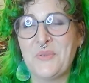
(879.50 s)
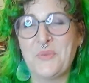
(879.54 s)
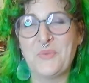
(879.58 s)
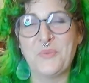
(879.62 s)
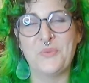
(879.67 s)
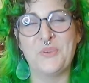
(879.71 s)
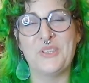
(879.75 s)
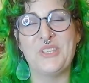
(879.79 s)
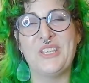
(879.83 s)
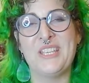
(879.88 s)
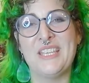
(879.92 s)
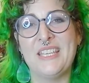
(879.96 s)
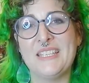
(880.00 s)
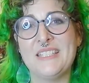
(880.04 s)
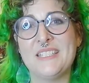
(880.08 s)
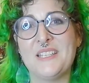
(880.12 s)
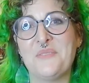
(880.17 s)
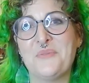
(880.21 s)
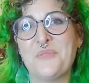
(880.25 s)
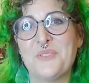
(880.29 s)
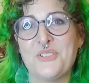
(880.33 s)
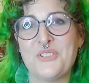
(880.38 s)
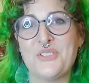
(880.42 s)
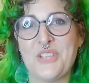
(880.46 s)
when you get
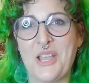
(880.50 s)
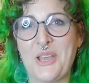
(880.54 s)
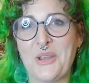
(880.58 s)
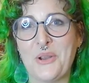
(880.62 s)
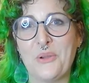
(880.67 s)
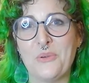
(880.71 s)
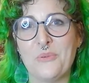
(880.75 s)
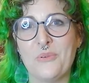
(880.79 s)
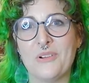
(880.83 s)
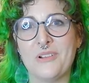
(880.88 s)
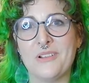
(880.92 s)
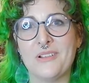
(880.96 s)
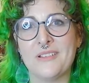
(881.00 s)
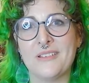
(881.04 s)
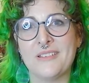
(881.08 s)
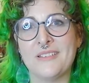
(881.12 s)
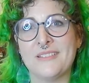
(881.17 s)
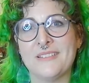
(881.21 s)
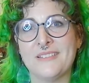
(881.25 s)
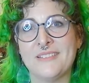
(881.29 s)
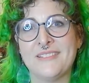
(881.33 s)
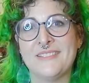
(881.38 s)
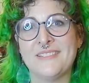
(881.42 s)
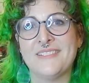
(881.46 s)
done with shadow work,
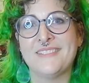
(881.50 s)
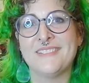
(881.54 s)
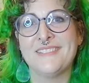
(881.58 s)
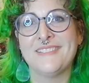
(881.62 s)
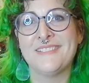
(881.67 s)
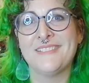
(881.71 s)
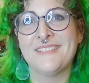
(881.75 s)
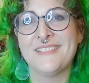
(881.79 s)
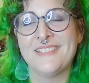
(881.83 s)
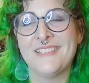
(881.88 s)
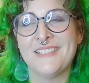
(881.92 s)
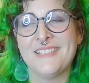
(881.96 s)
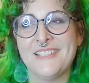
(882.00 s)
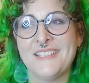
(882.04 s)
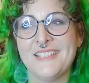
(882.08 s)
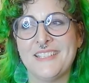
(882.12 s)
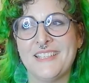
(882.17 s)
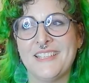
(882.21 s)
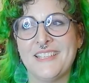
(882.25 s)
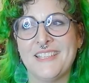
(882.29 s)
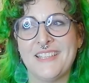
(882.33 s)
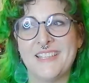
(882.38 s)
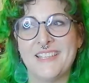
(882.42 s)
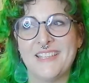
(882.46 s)

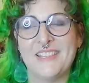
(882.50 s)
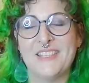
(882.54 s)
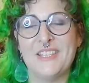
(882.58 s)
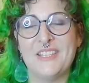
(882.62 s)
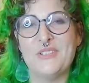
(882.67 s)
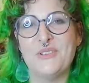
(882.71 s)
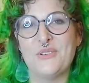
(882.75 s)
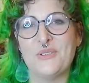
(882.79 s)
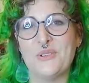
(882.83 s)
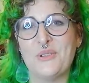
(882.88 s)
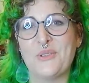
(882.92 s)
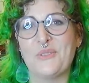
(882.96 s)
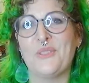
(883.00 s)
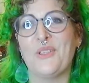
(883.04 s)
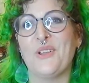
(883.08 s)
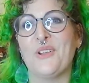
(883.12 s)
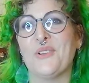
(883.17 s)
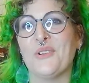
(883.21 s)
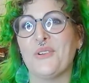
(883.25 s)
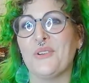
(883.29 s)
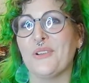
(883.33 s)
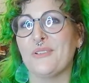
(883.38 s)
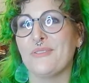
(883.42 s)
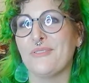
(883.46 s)
then you're no
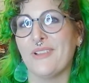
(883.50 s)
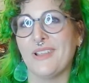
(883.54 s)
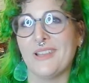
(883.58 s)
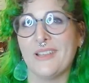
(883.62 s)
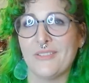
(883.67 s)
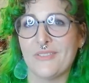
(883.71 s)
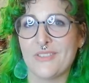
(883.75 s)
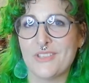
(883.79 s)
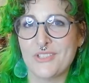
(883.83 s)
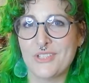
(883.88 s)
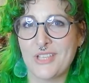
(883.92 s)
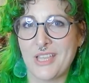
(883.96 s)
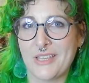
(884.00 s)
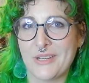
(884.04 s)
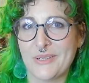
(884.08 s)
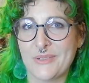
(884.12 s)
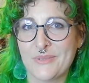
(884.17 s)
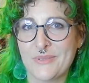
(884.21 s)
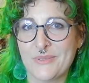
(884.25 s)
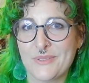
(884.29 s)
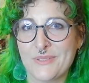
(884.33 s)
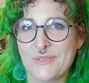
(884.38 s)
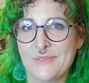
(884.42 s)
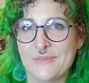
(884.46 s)
longer afraid of the
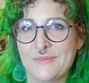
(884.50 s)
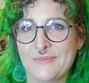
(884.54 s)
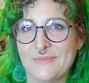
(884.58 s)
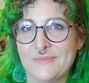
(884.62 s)
shadows.